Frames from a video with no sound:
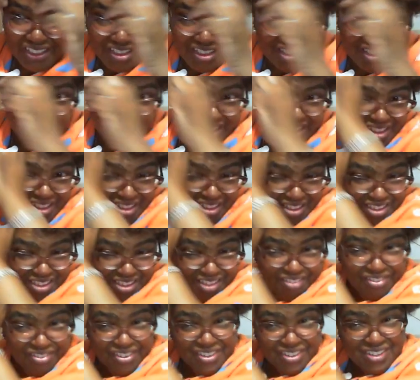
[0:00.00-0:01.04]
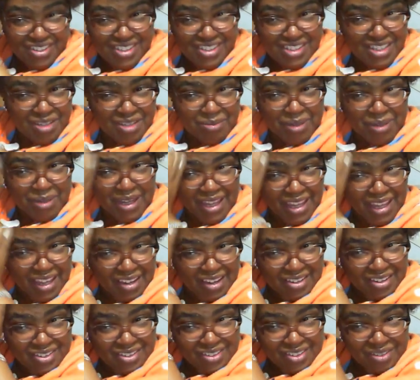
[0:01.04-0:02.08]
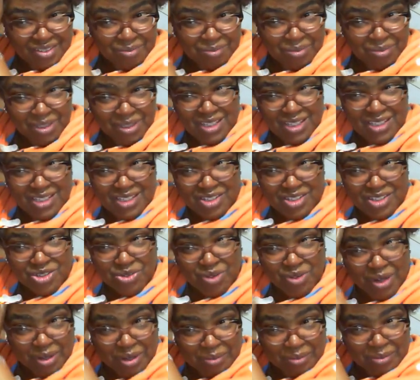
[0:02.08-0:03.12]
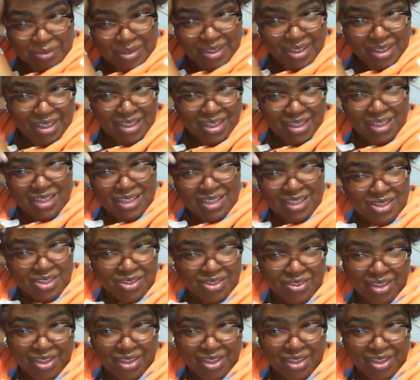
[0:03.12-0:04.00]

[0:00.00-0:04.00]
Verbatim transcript: see the difference in my hair because of the trim. So